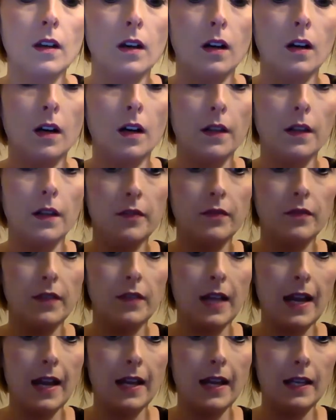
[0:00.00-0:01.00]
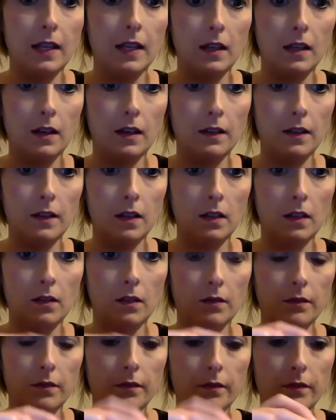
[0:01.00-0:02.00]
on the flat, on the
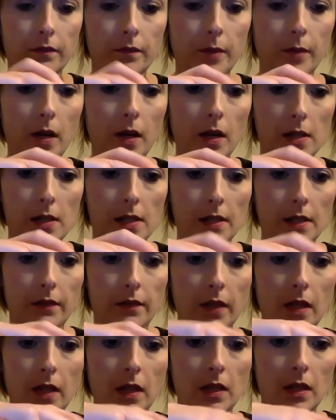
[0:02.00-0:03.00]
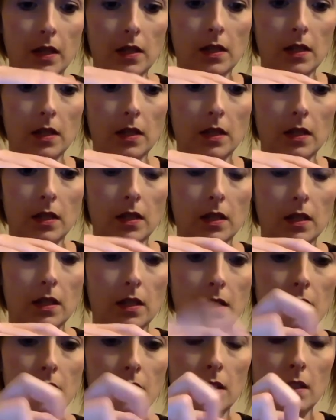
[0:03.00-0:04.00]
positive end,
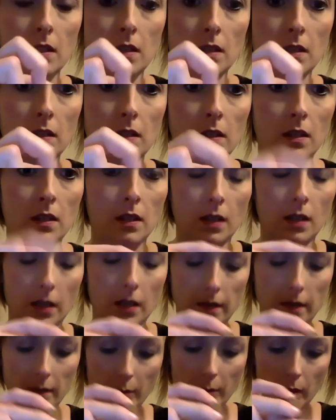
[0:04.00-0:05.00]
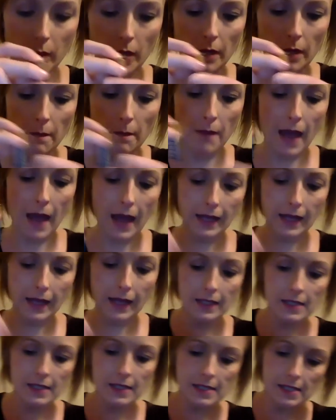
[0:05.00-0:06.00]
and then put it back
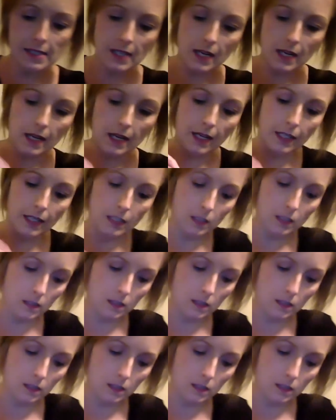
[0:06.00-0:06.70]
inside.